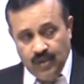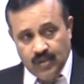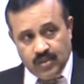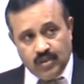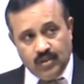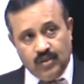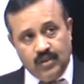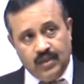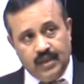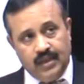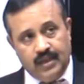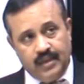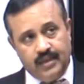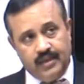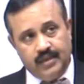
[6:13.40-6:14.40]
So
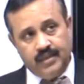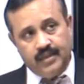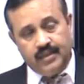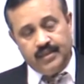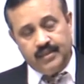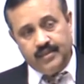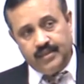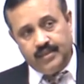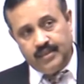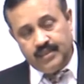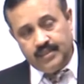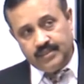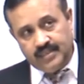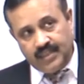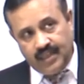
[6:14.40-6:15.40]

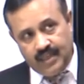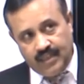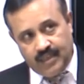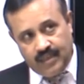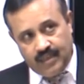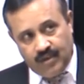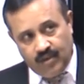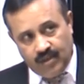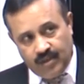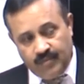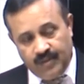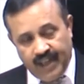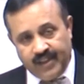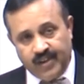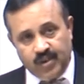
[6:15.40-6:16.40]
the
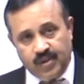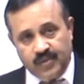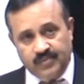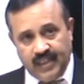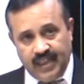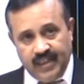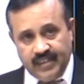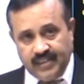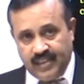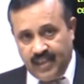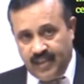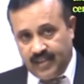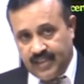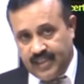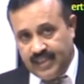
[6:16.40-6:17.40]
Honorable High Court of Delhi in
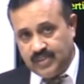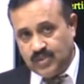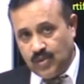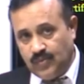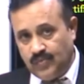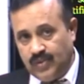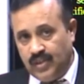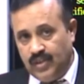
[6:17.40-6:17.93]
the case of